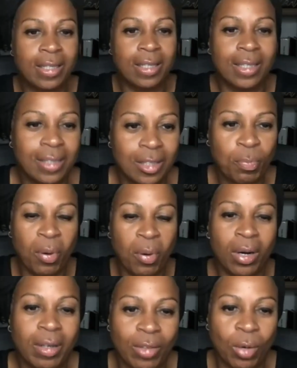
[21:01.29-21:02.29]
this is
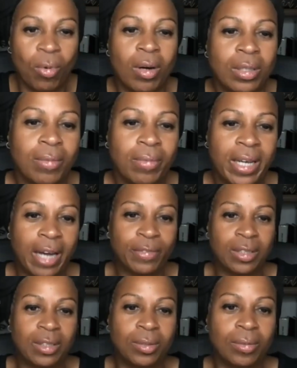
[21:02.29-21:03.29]
part of the work that we have
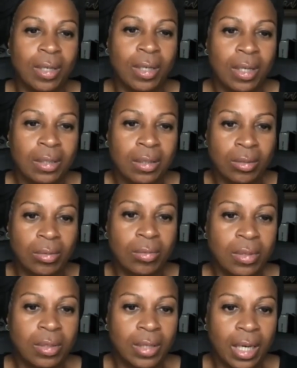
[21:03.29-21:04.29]
to do
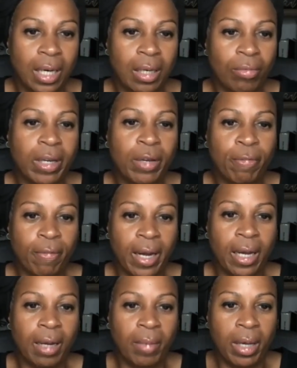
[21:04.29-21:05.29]
to kind of
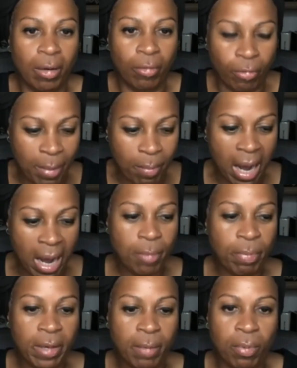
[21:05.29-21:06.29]
reframe and
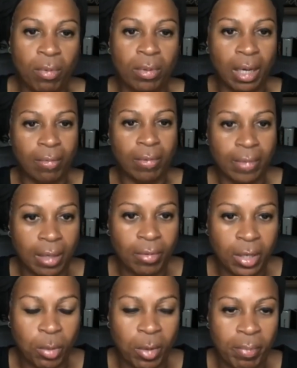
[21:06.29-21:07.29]
remind people that they were
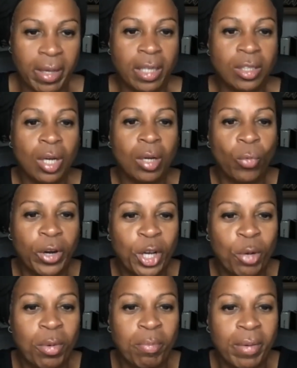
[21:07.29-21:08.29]
human beings. We're
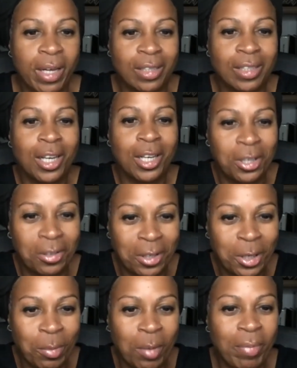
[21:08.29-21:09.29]
human beings. You're a
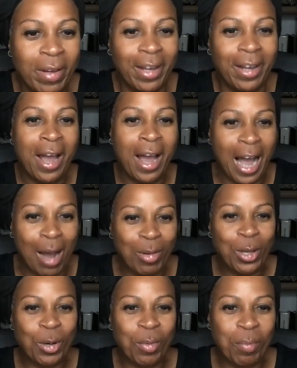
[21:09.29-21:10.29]
human being. I'm a
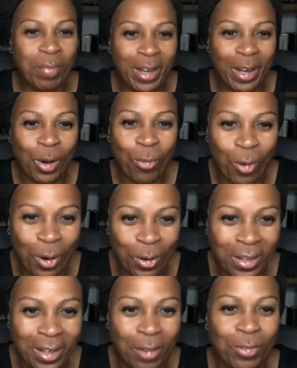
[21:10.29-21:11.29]
human being,
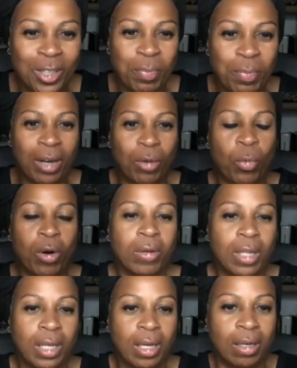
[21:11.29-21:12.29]
worthy of respect,
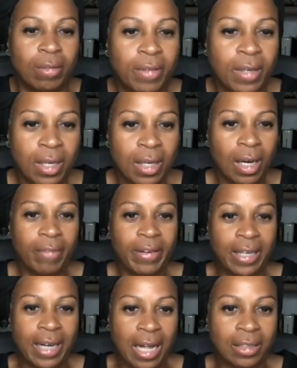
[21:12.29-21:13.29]
worthy of
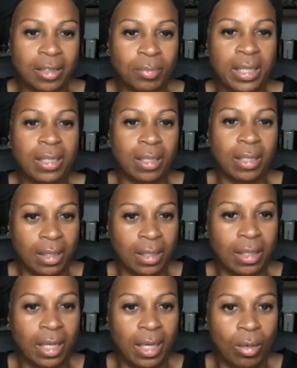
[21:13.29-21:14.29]
acknowledgement,
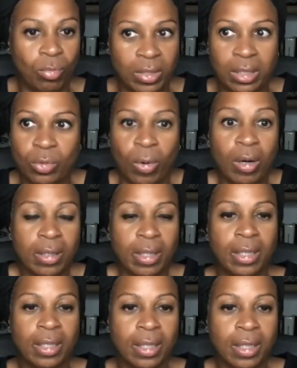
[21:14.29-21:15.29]
and just
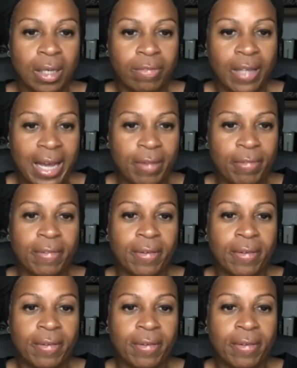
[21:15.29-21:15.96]
worthy of life.